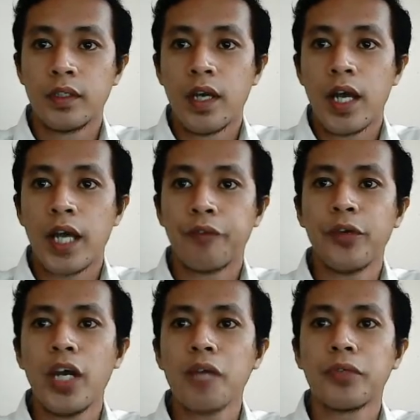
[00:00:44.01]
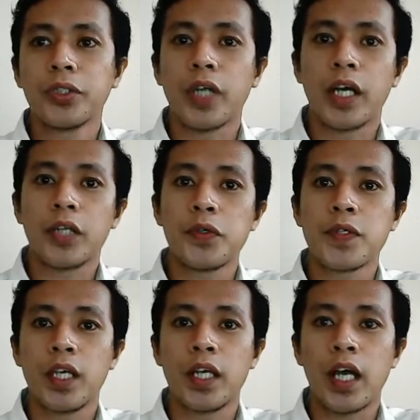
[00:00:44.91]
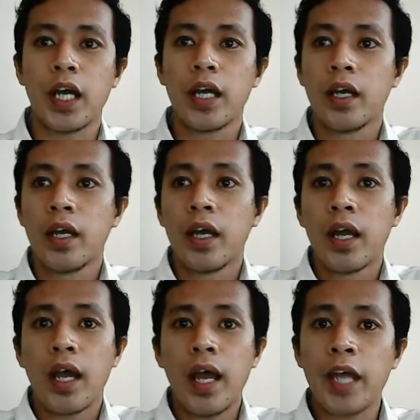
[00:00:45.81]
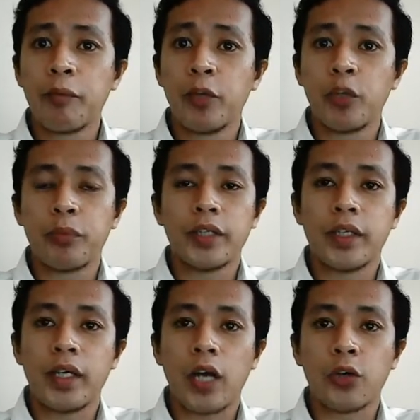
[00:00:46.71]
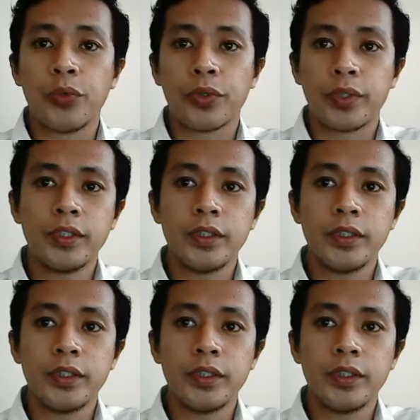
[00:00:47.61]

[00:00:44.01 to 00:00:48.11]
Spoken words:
Have you ever tried using and manipulating a computer?